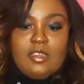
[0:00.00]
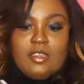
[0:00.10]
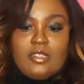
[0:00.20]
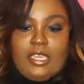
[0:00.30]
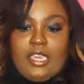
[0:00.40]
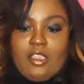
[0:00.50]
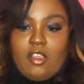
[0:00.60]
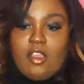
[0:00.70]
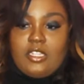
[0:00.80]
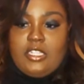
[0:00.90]
the care
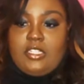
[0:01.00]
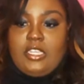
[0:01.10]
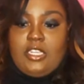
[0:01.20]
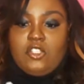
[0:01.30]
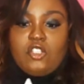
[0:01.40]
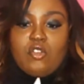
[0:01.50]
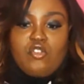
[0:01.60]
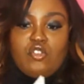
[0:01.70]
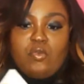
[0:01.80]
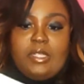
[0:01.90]
card that shows
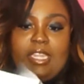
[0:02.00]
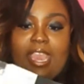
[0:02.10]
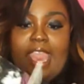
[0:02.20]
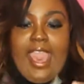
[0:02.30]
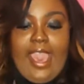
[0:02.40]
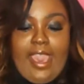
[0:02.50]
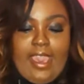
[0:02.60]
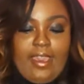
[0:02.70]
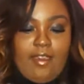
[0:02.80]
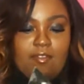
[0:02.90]
you what they
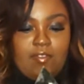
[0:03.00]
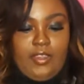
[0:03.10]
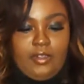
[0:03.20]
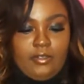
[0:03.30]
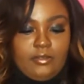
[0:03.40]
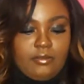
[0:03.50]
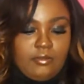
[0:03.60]
have and